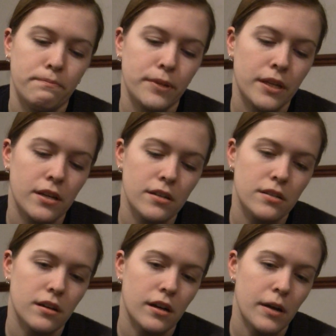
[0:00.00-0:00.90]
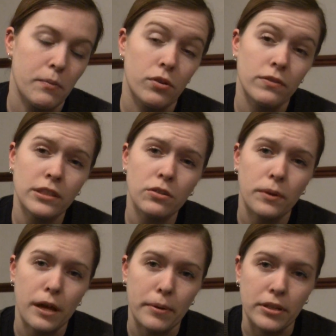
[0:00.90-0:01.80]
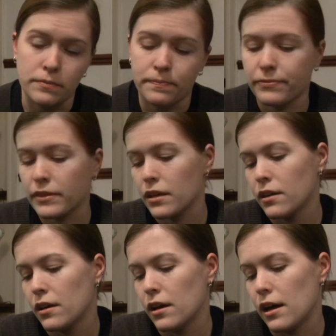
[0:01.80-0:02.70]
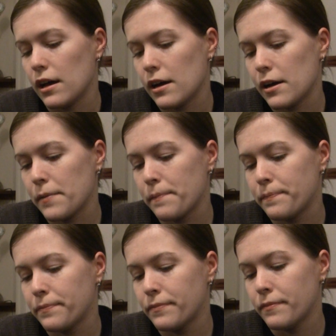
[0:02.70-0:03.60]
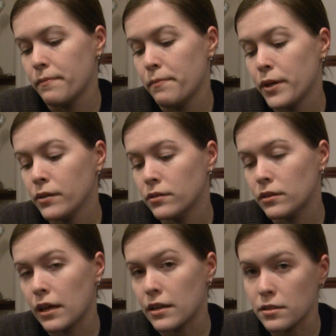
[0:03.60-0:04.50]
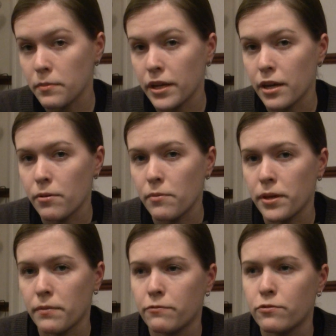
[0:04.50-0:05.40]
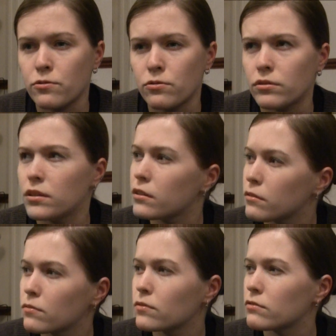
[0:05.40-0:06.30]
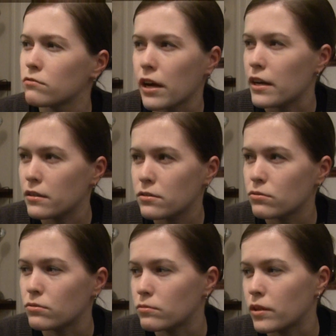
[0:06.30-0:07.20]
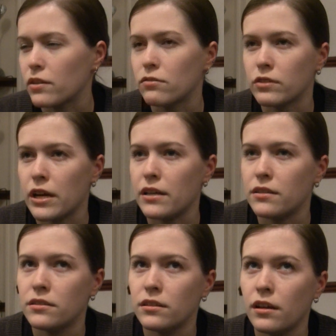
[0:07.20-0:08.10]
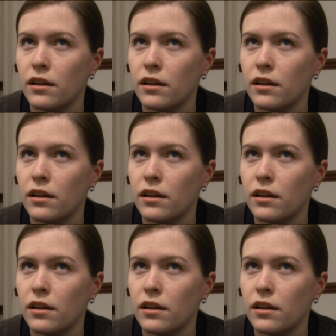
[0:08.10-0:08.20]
Because I'm more of a single player person. But that doesn't mean I won't be up for raids, or, well, they're not raids.